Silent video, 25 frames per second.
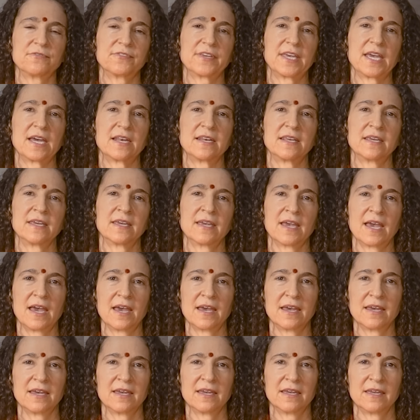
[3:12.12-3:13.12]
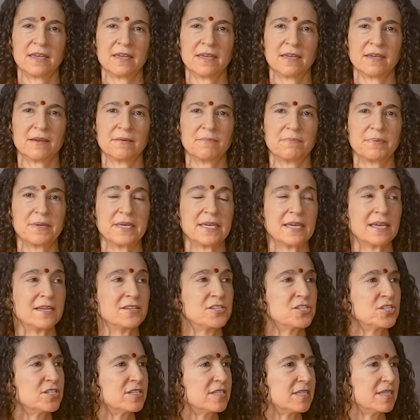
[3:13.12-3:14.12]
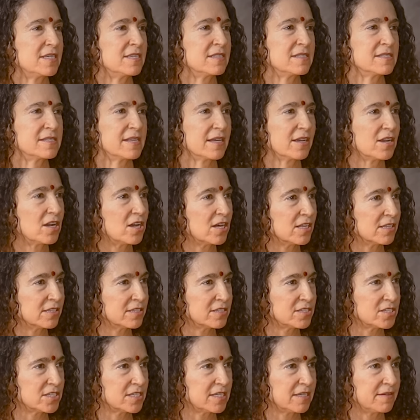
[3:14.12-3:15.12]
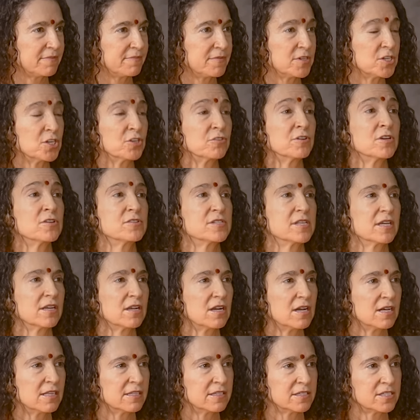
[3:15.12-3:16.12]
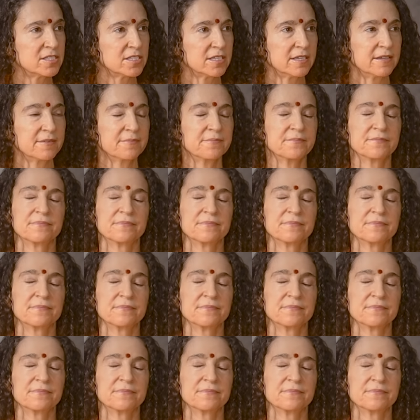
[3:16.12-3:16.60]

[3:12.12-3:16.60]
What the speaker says: of getting a PhD in psychology, neuropsychology.